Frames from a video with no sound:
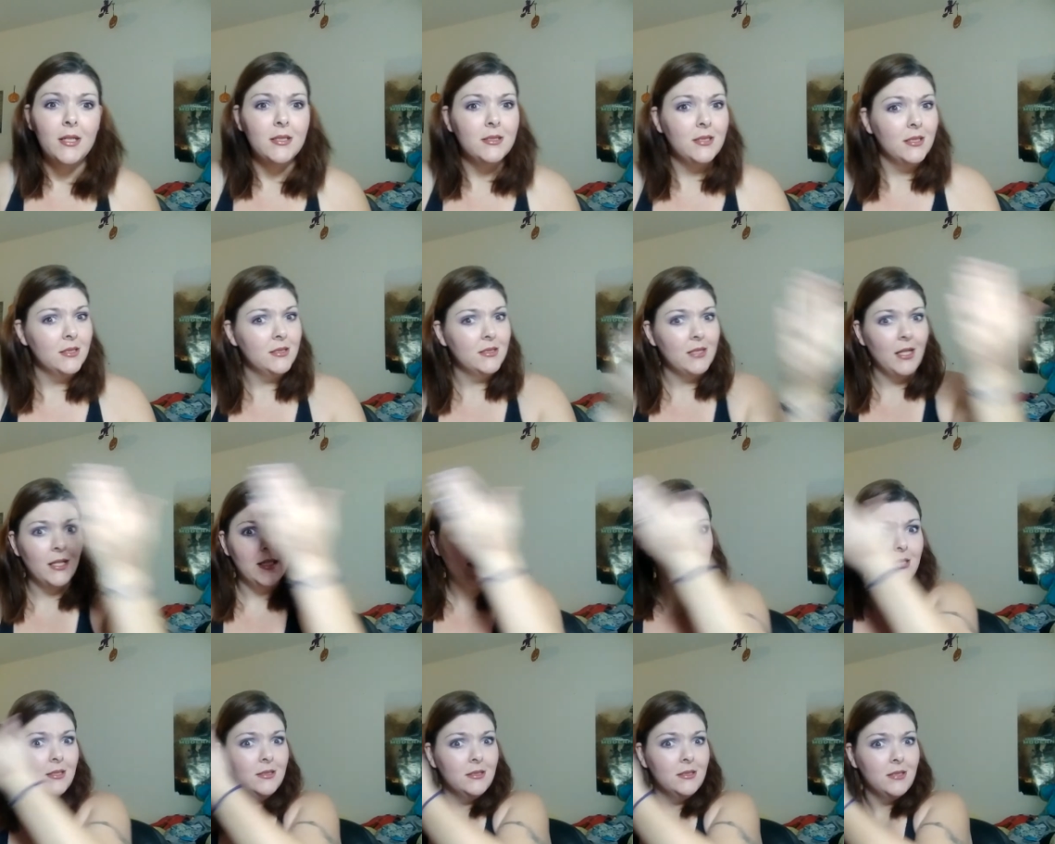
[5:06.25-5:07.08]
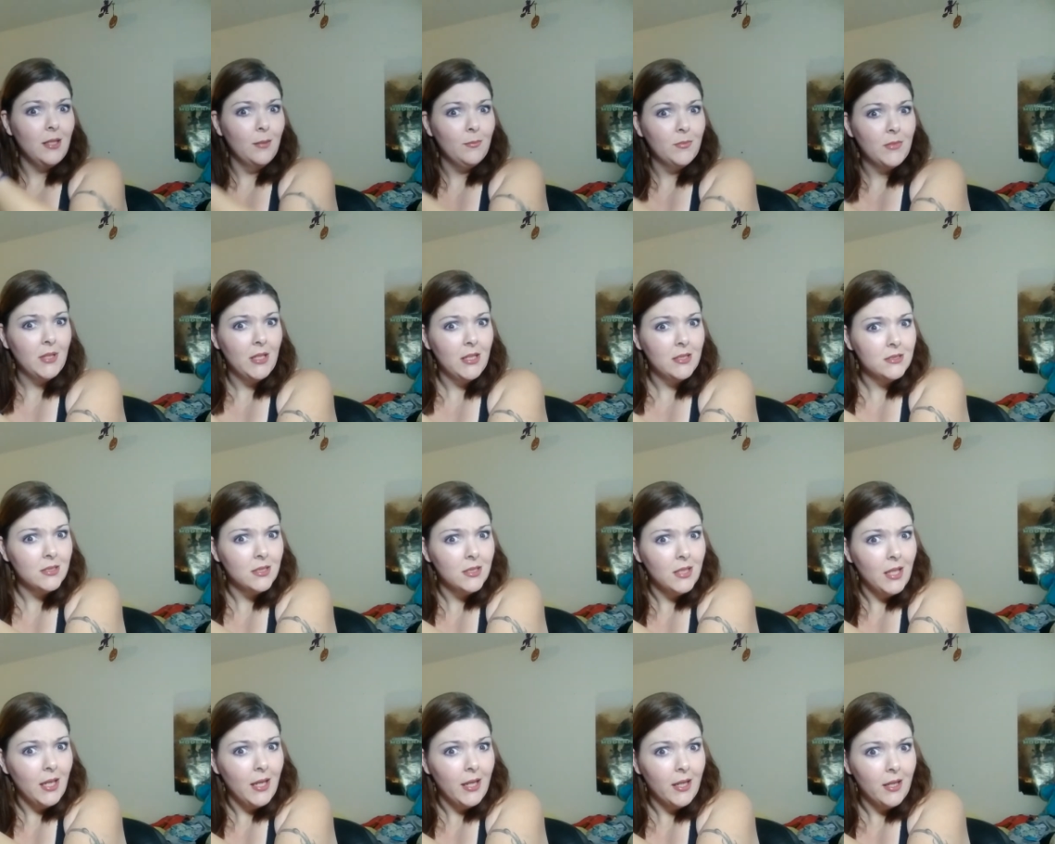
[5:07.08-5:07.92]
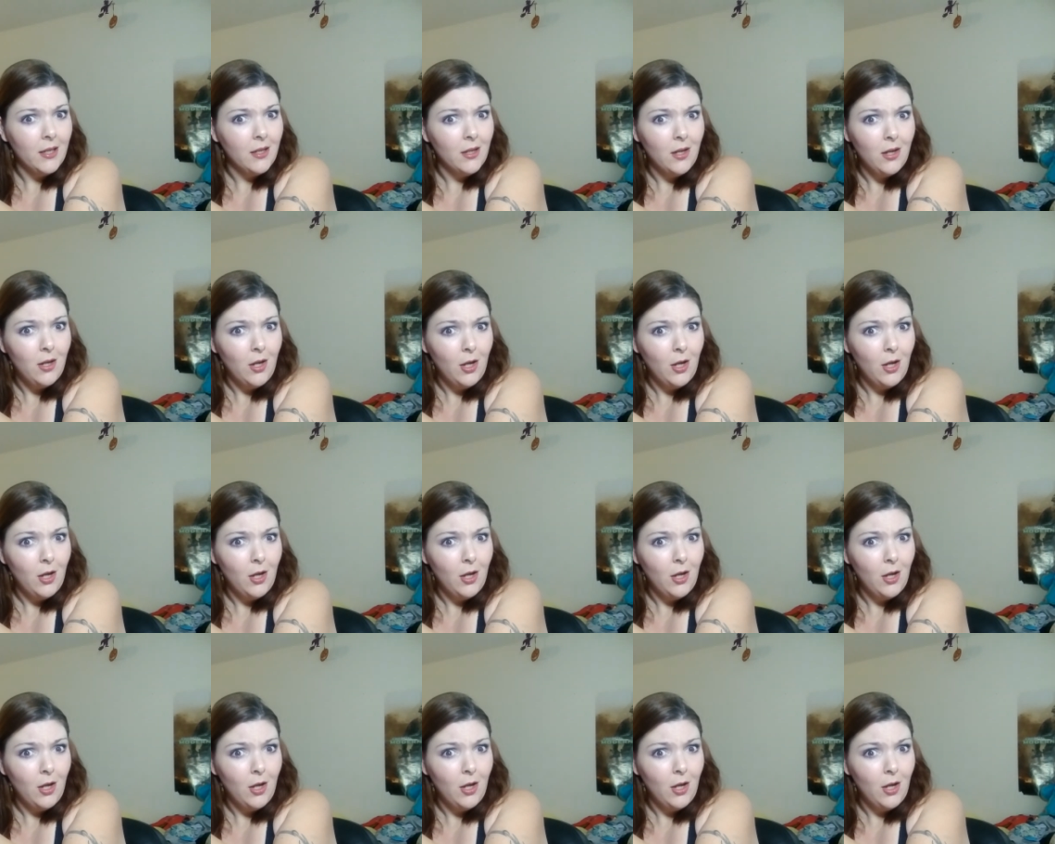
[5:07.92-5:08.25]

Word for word: to send something to like